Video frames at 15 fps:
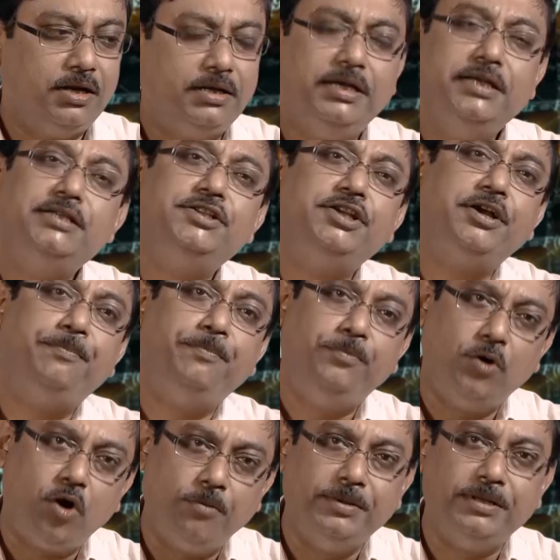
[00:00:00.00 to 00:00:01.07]
Let us take a
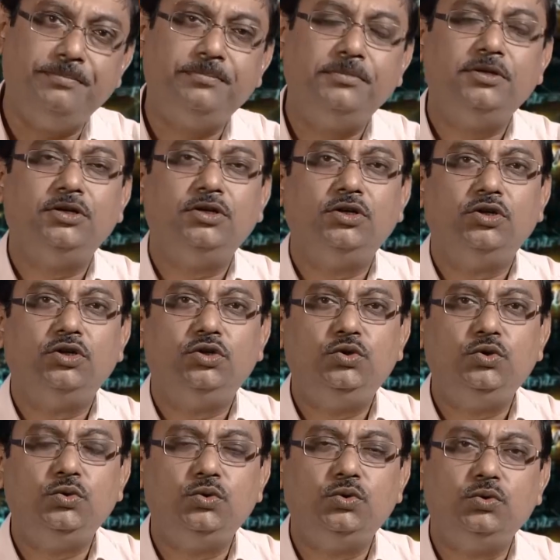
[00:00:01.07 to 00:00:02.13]
problem
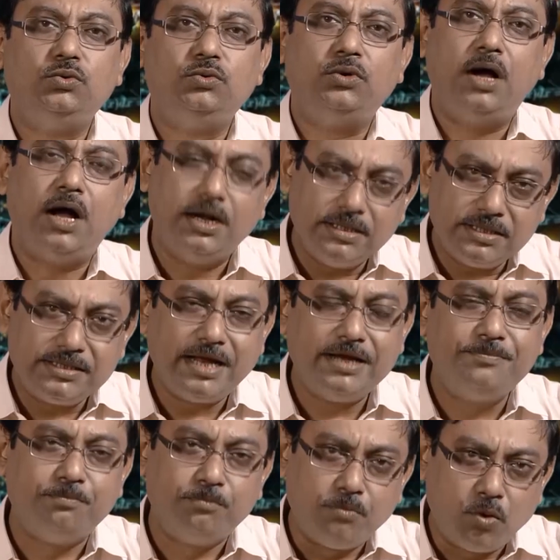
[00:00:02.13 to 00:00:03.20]
to
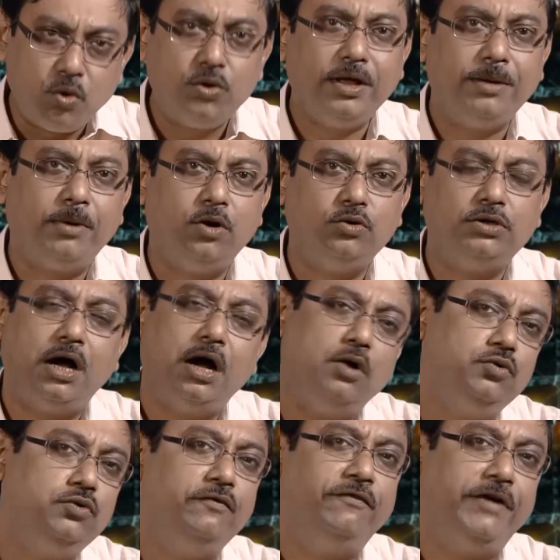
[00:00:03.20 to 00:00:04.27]
understand more about
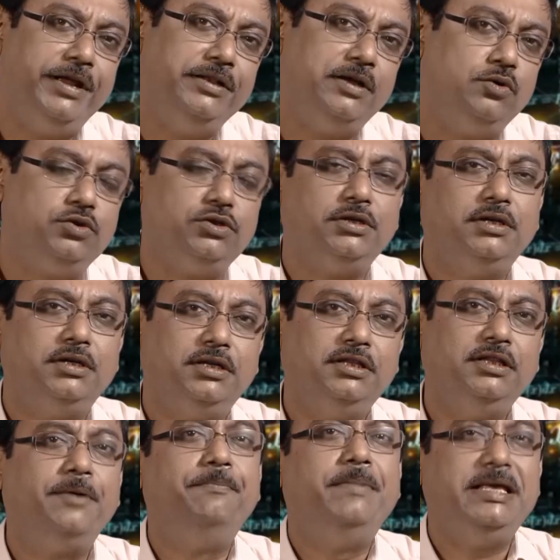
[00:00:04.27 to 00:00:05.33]
how to find out
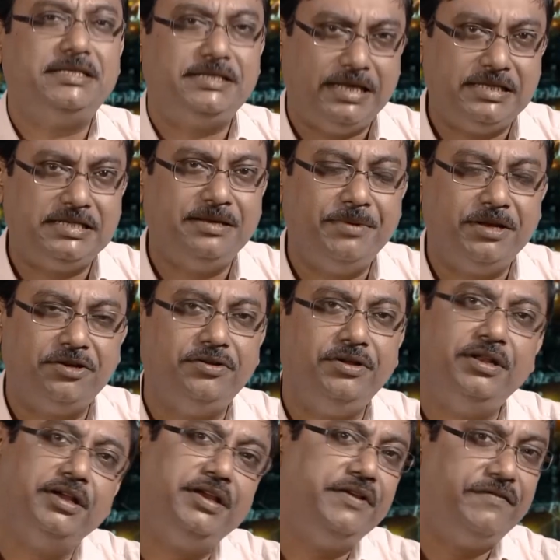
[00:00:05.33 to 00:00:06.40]
the best estimator
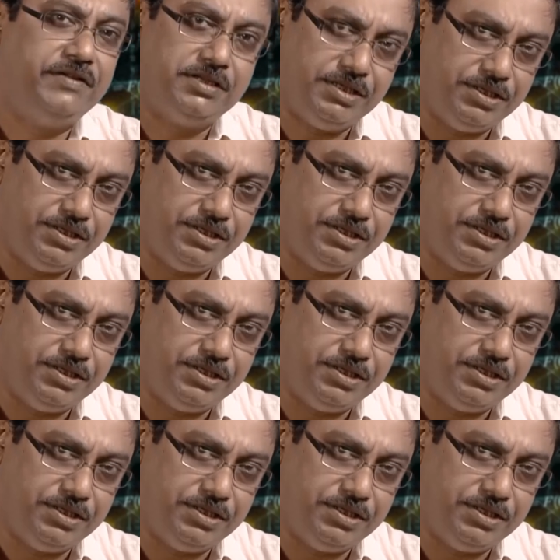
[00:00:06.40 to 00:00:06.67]
in a given